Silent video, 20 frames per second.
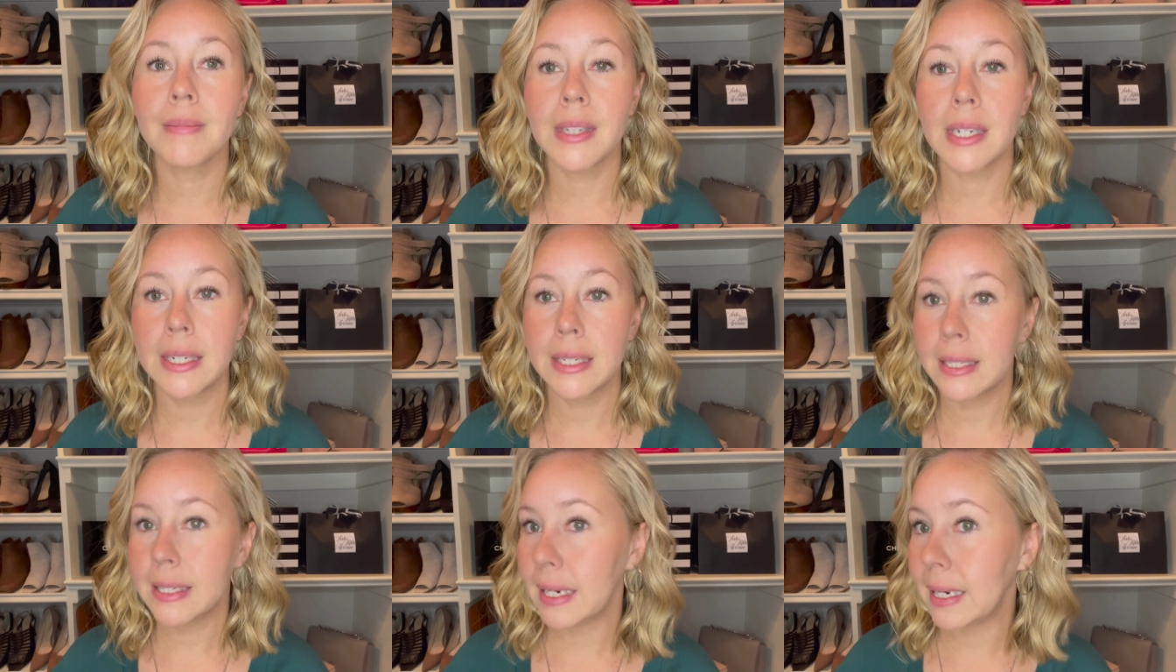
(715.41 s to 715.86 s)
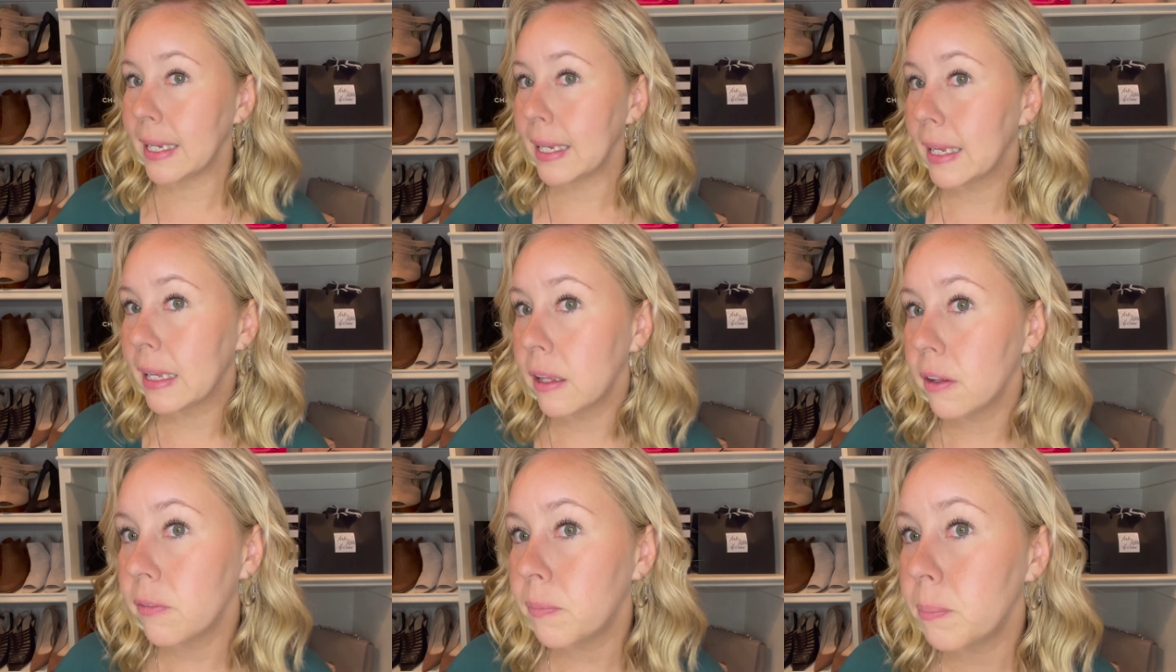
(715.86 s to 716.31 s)
did it
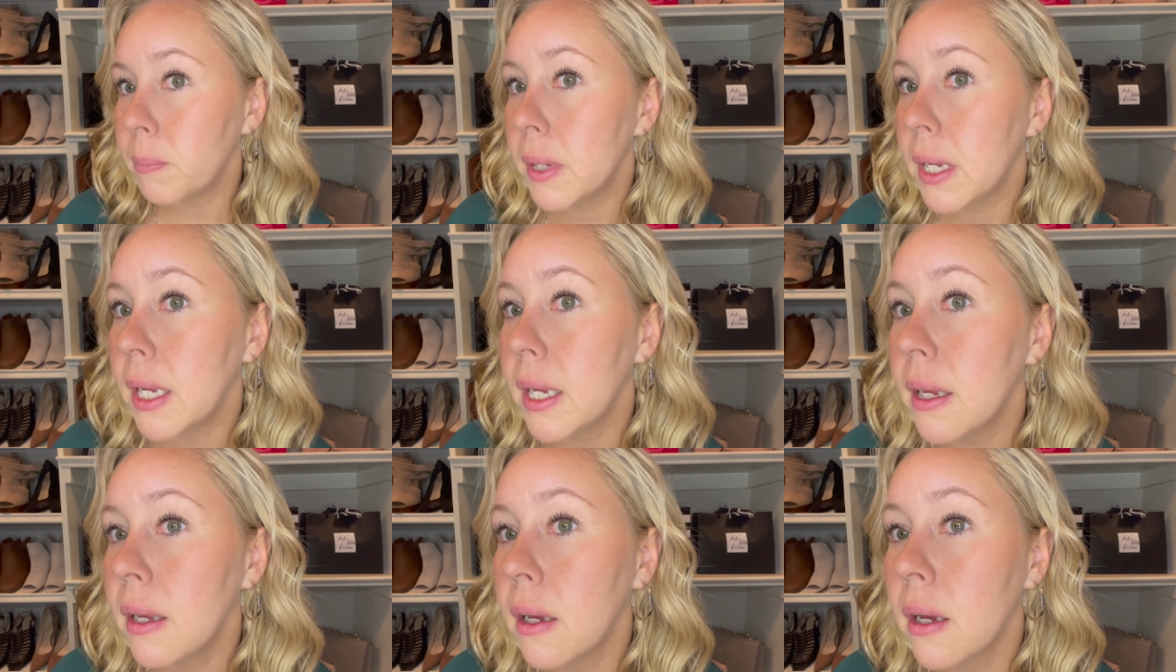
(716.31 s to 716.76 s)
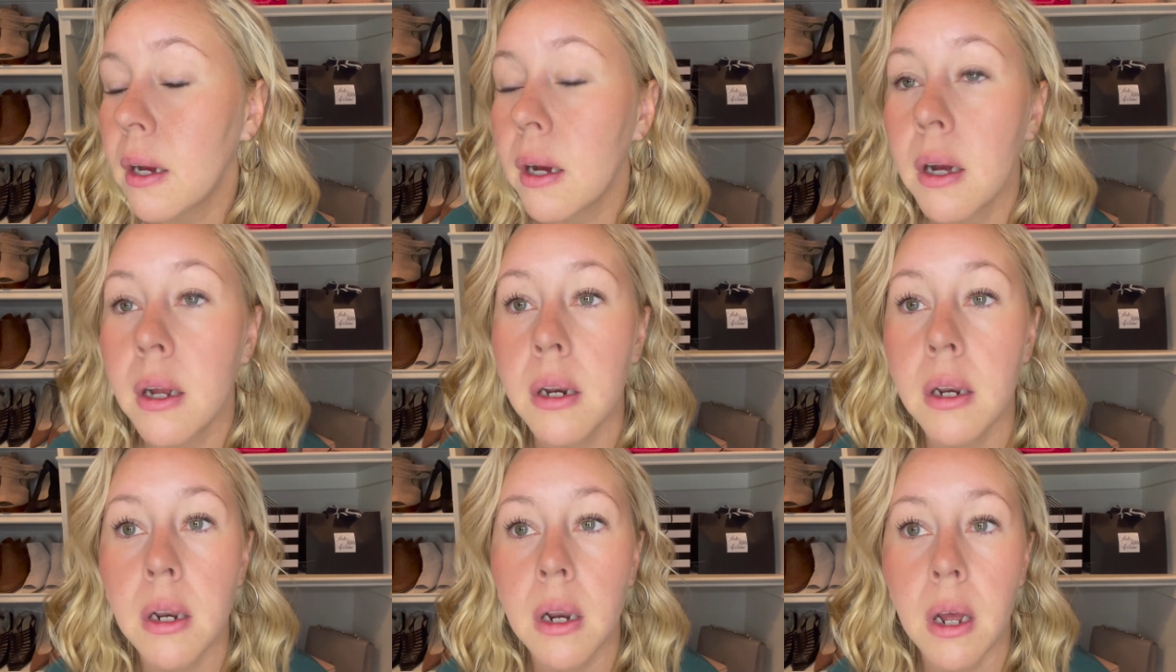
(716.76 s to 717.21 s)
give me
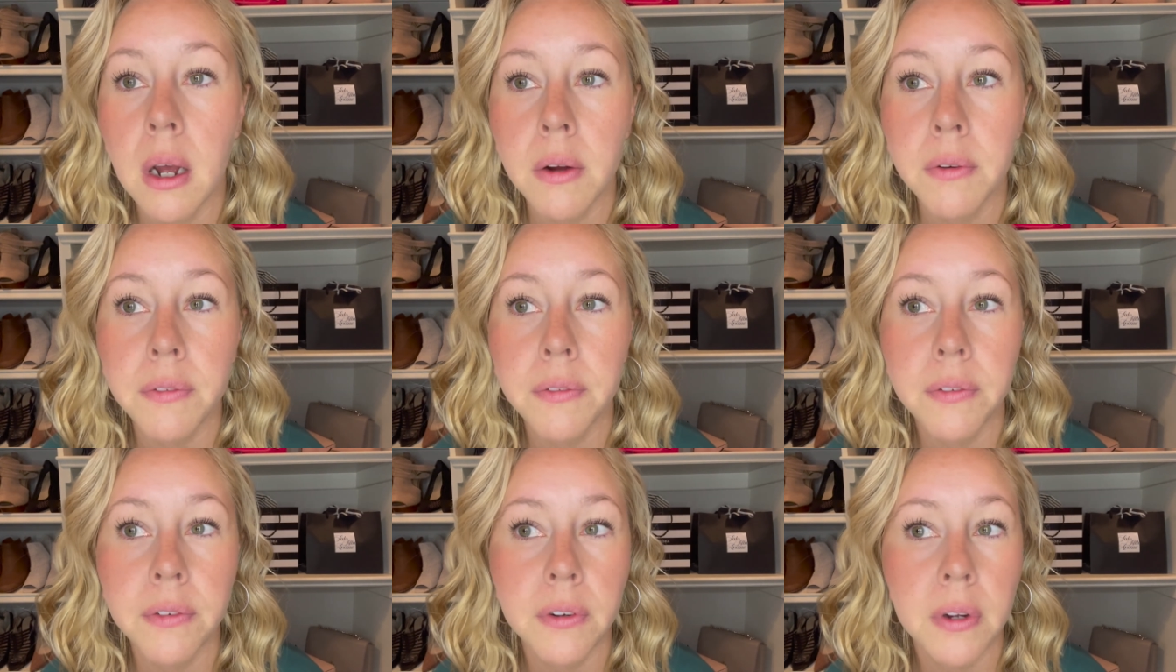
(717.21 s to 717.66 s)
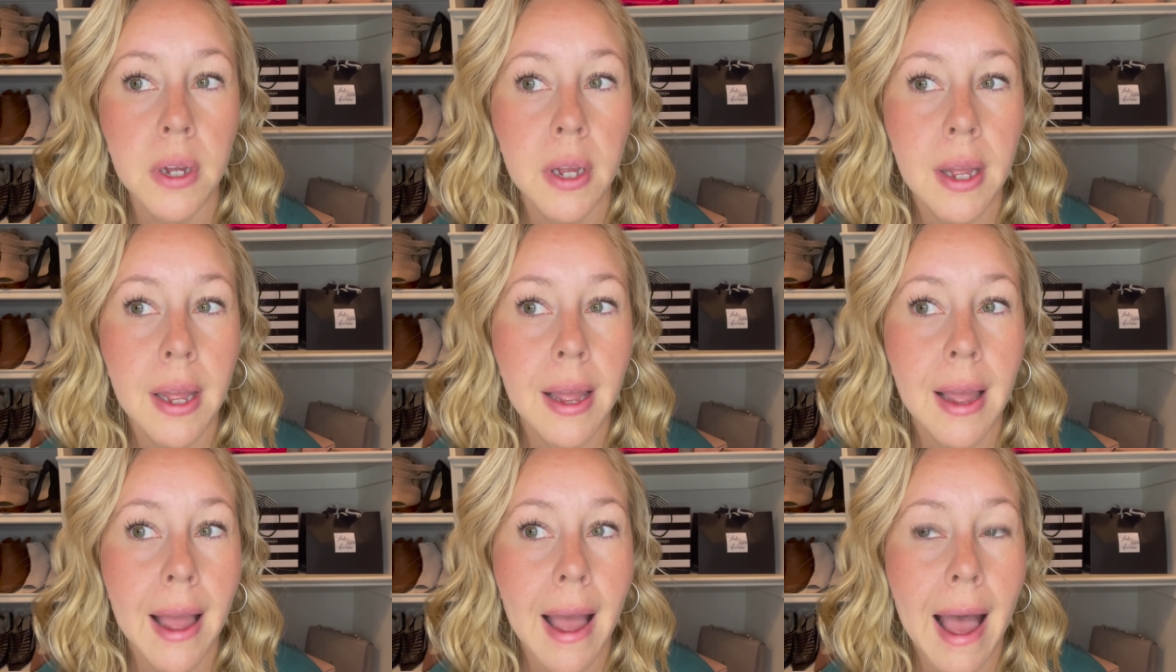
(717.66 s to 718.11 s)
enough?
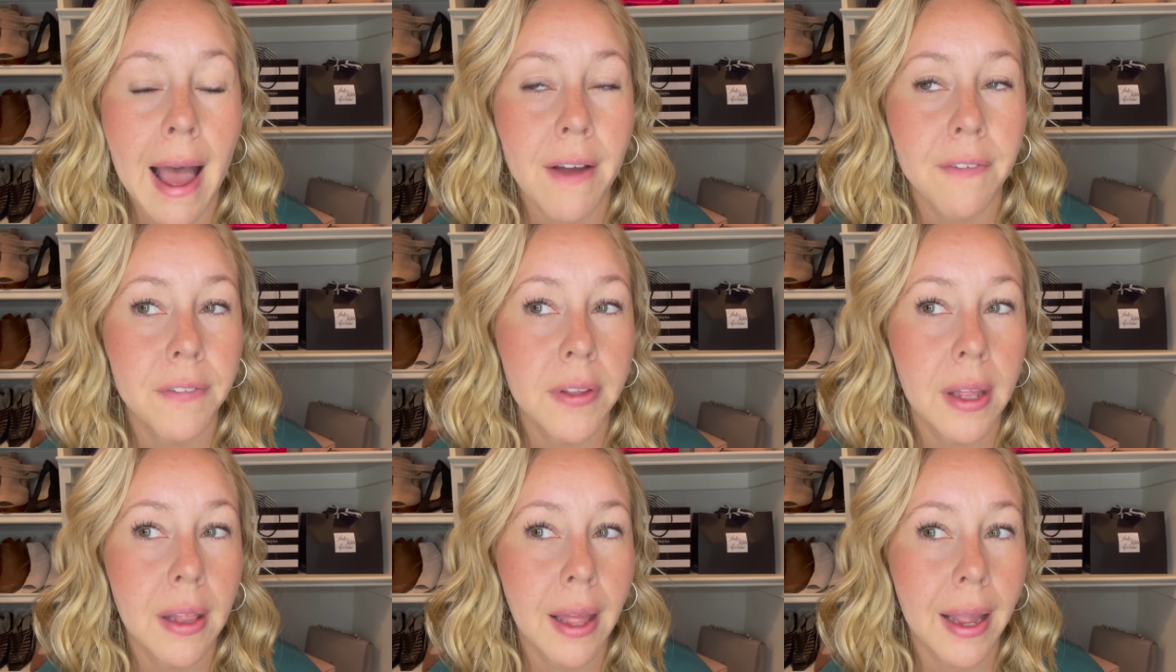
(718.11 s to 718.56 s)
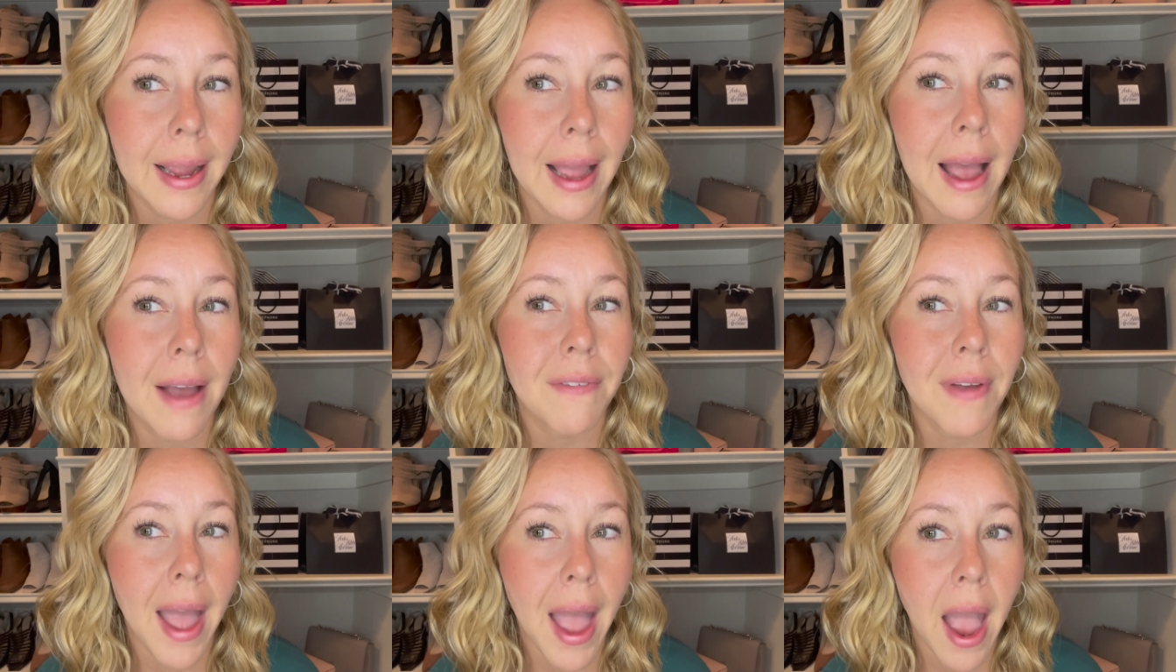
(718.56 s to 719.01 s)
I feel like
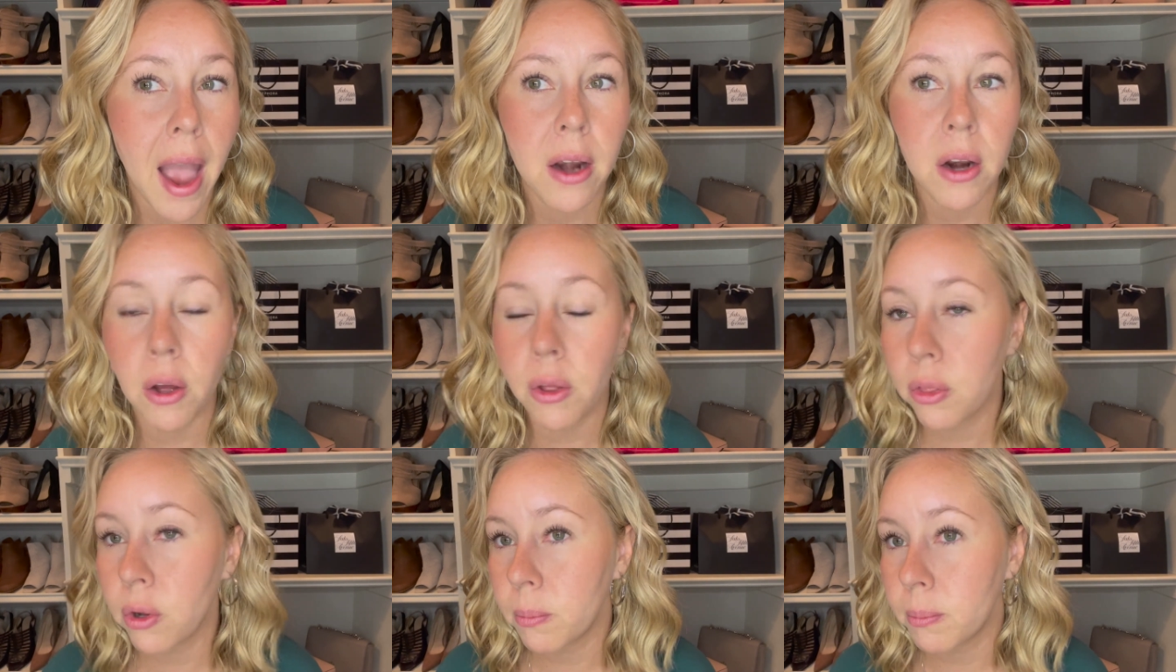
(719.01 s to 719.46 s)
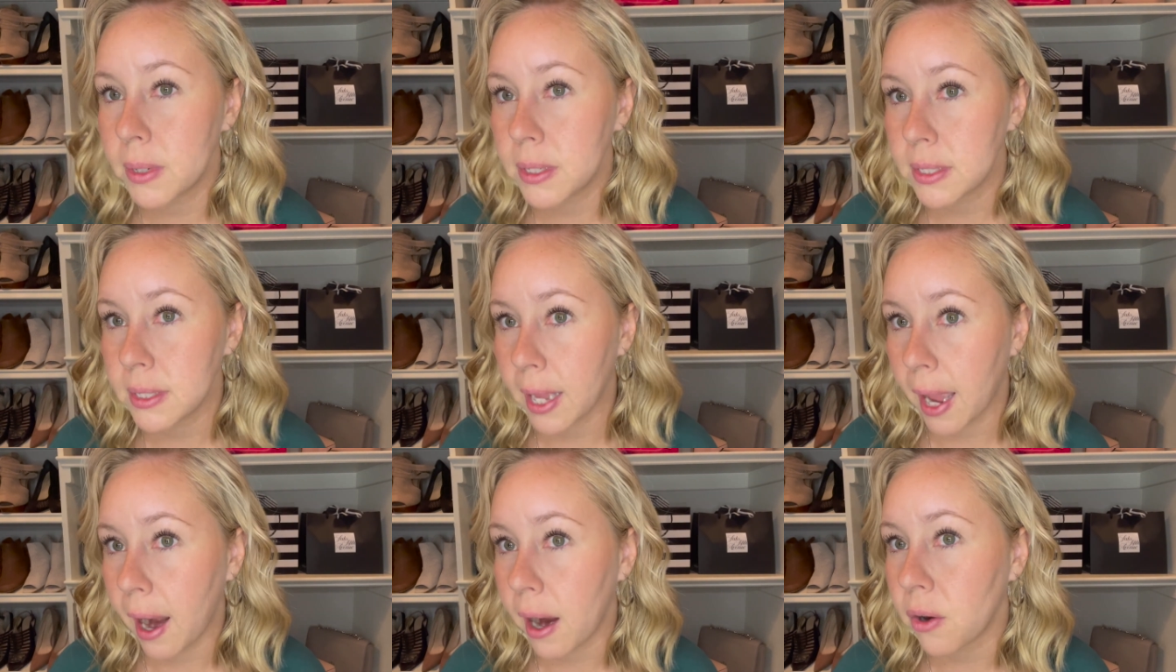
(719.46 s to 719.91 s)
I've had other
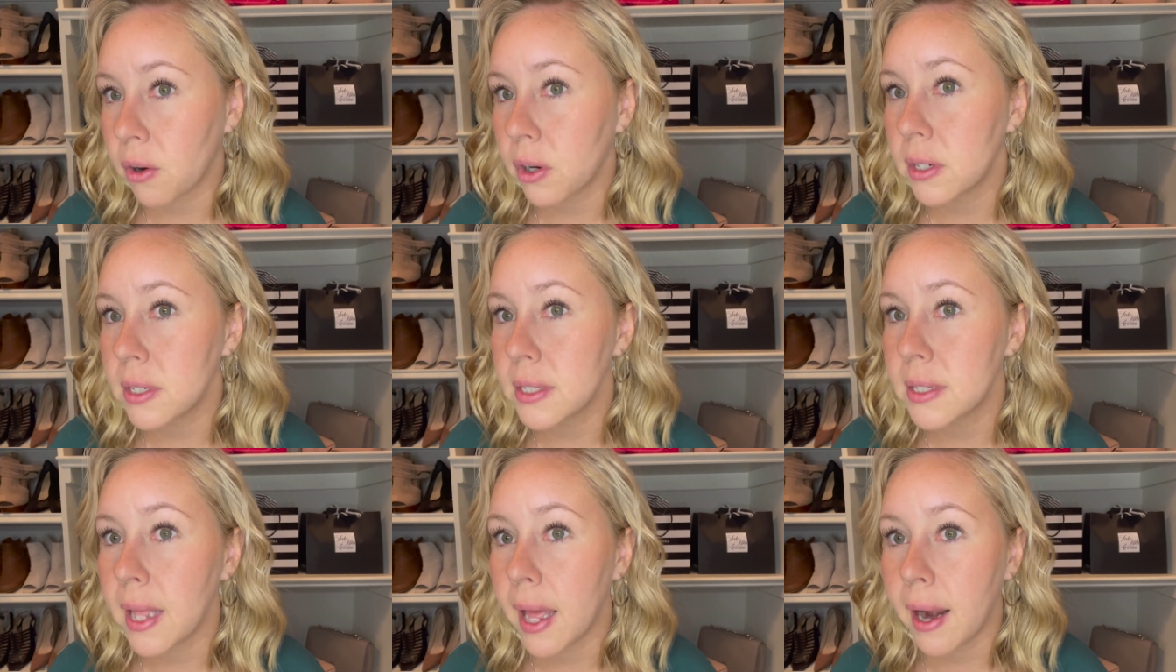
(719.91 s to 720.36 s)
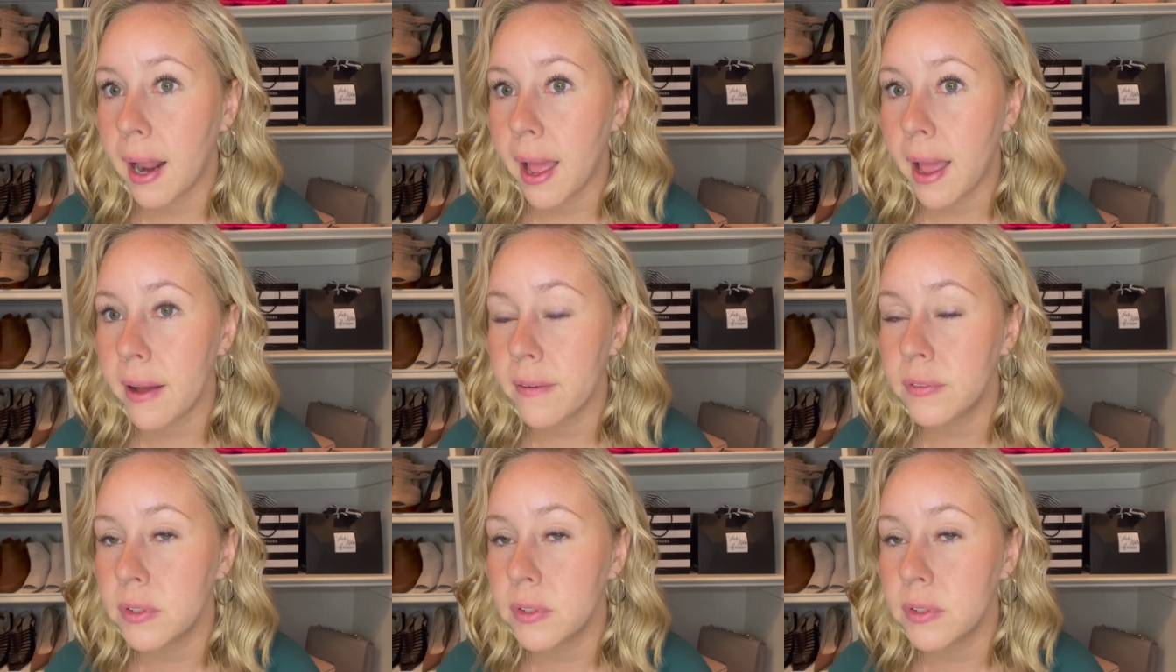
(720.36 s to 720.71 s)
mascaras that have